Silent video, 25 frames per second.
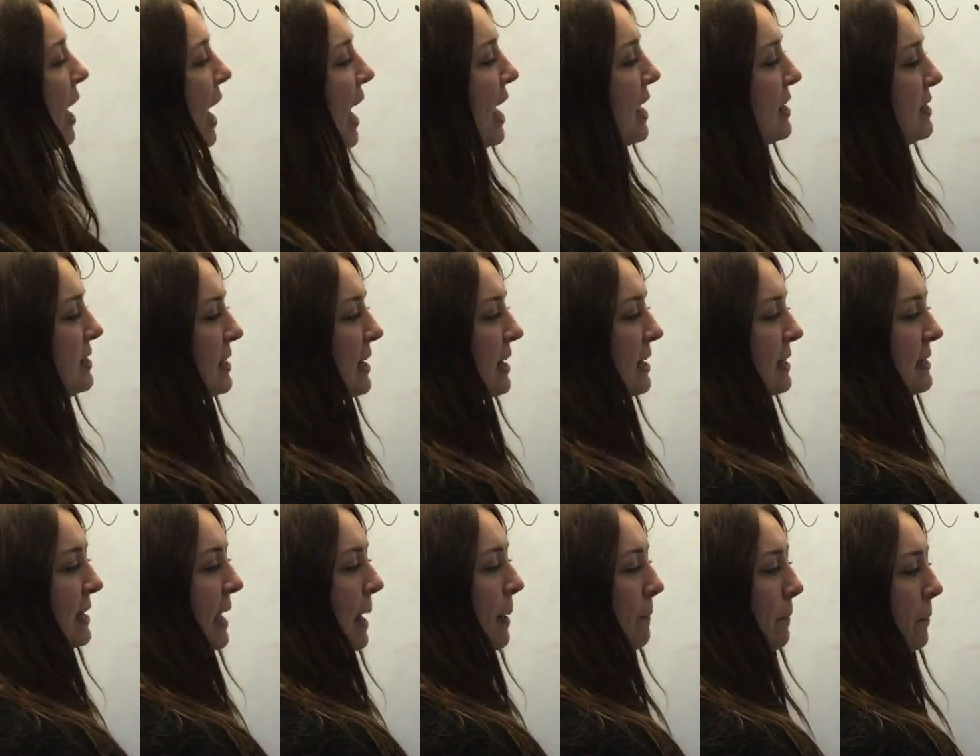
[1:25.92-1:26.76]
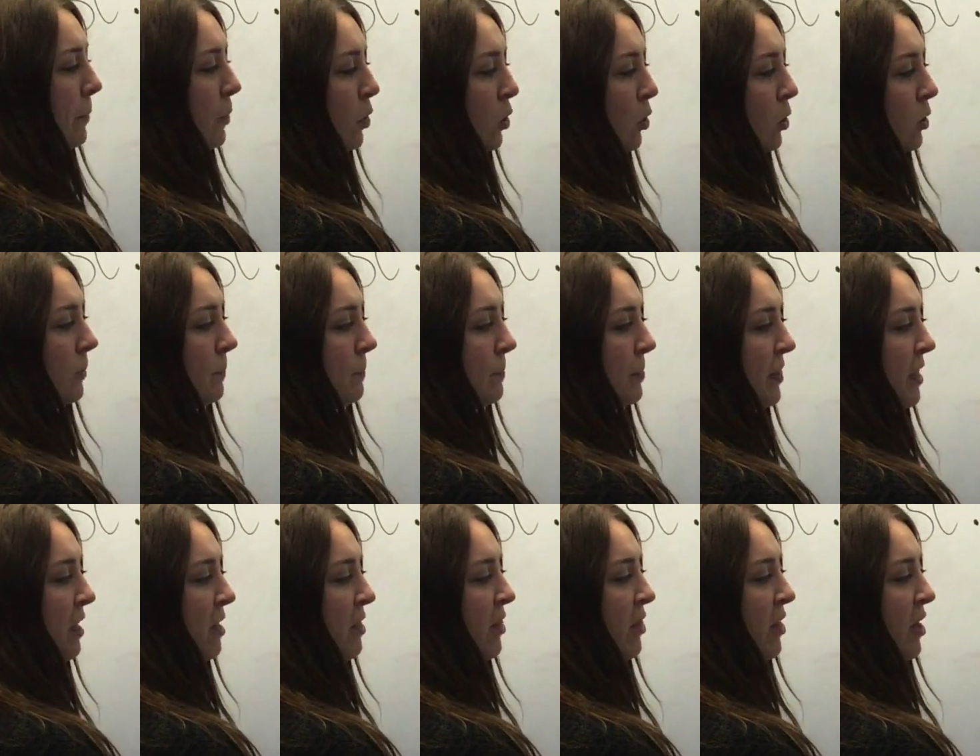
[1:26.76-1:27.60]
As an example,
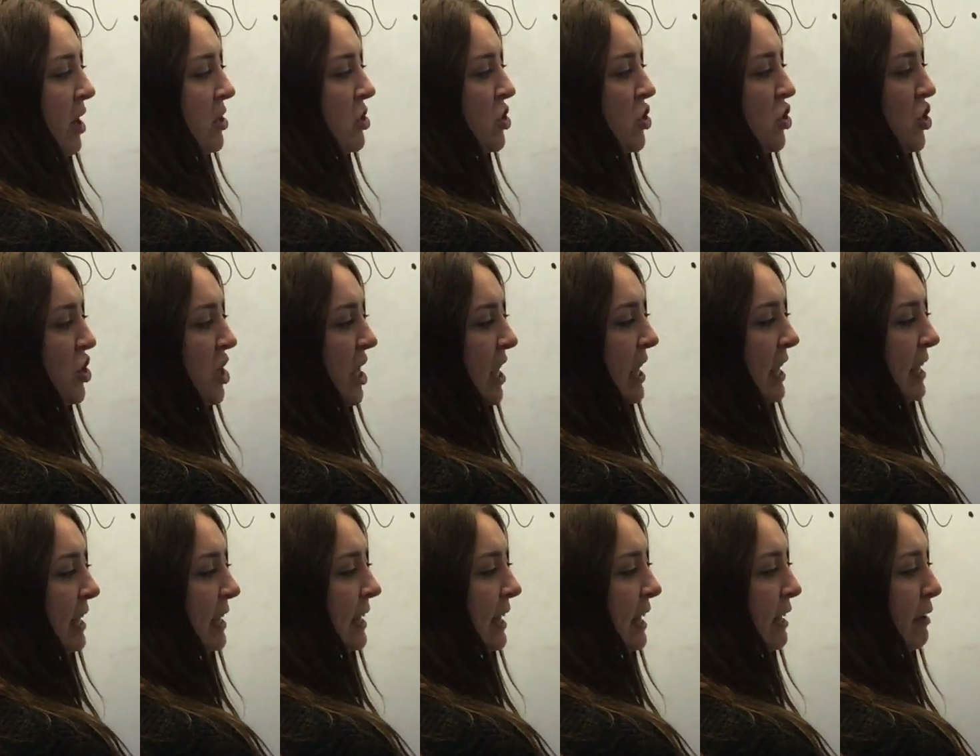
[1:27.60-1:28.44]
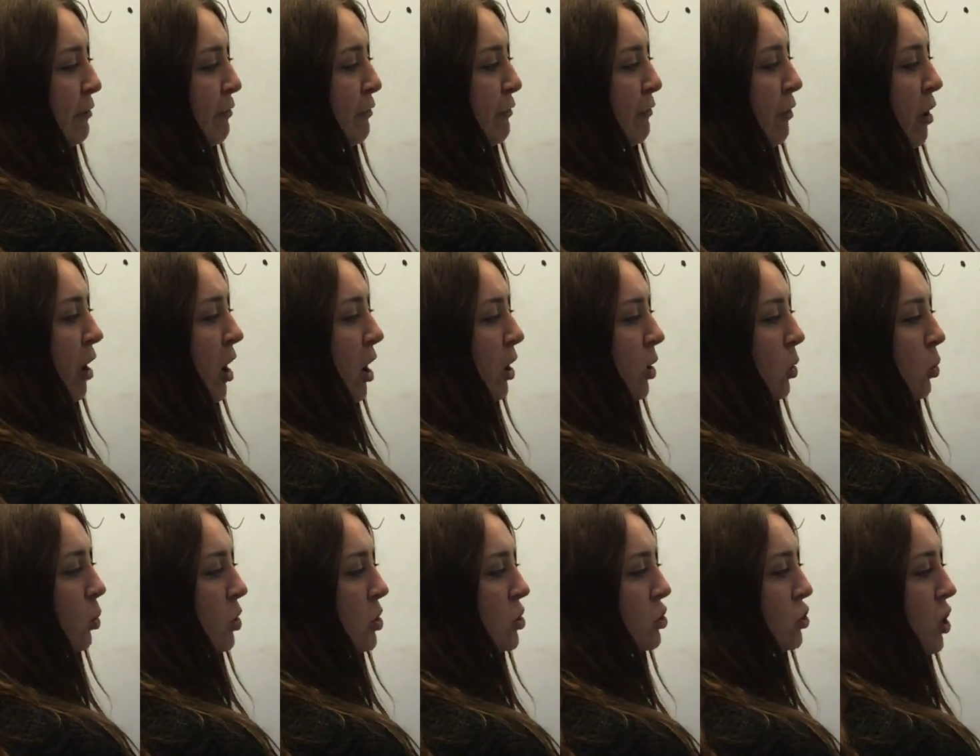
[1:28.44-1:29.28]
the cheeky frog
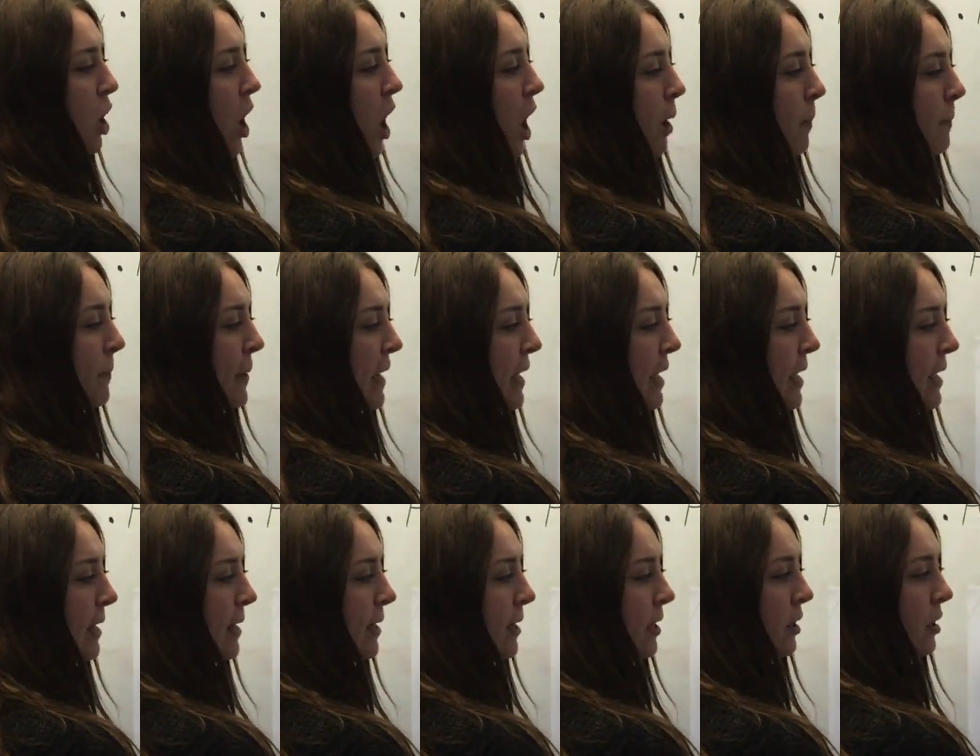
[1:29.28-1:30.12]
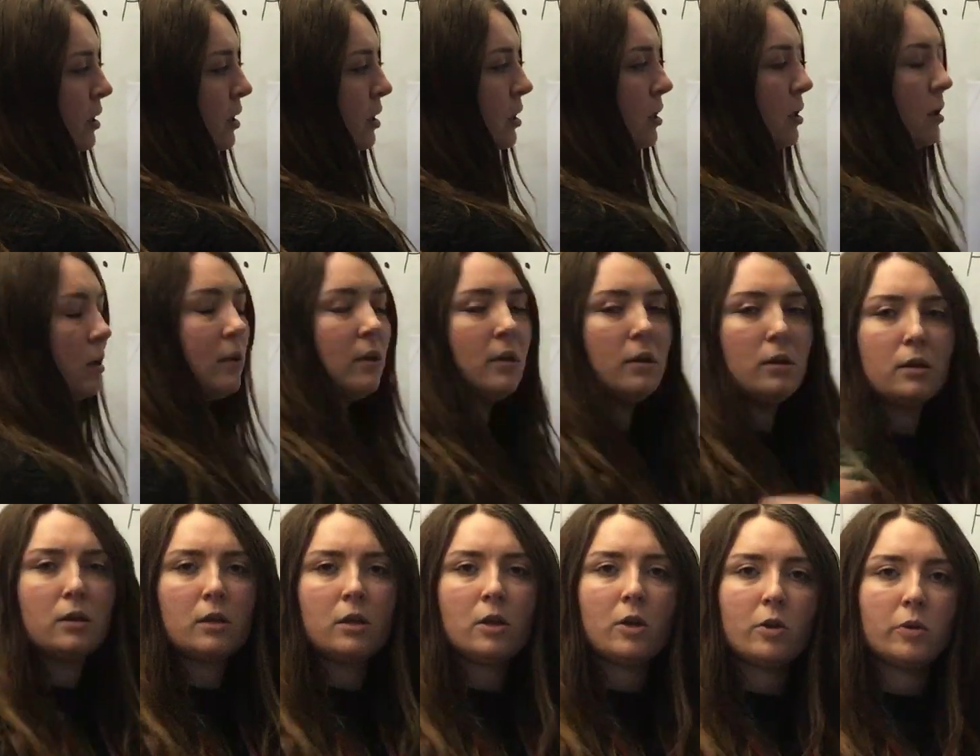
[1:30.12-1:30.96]
was hopping.
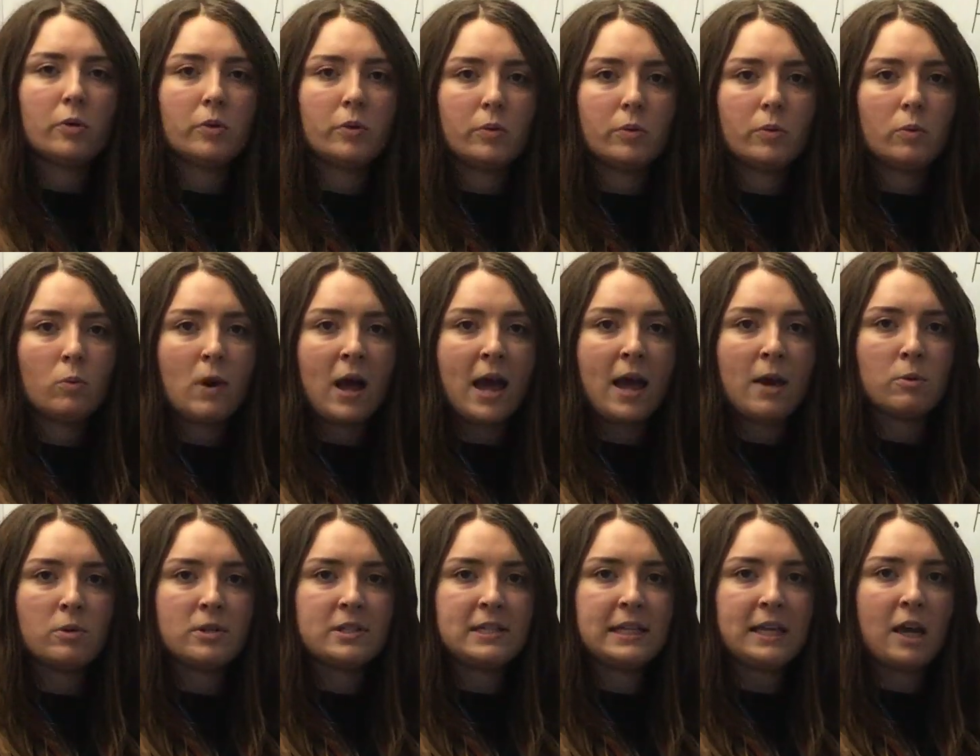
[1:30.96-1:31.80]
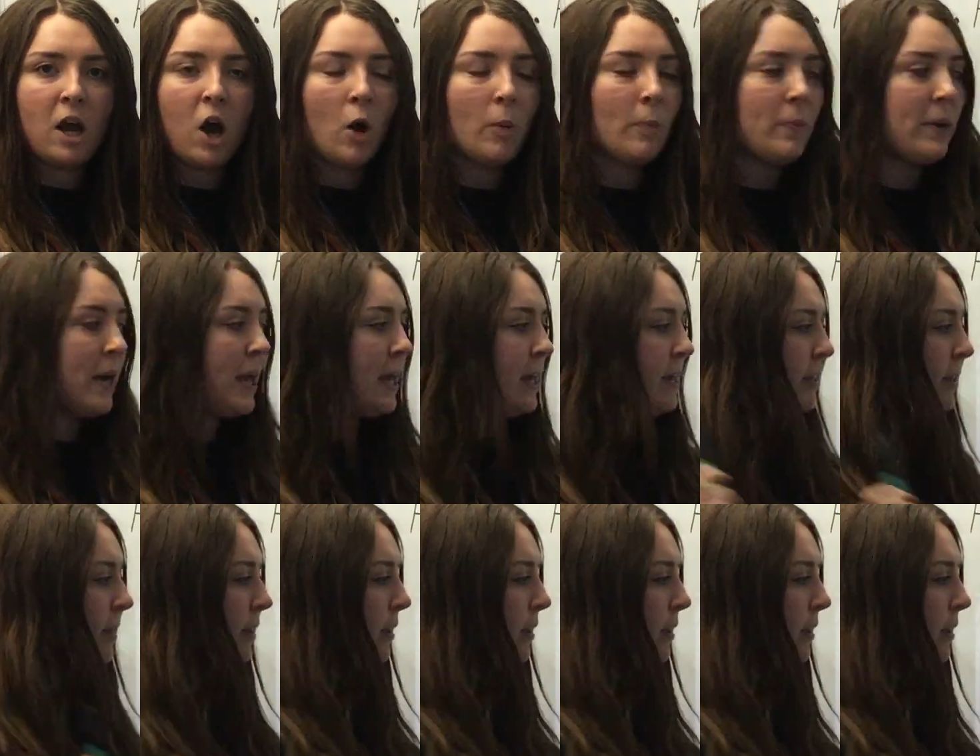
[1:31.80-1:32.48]
Where was he hopping?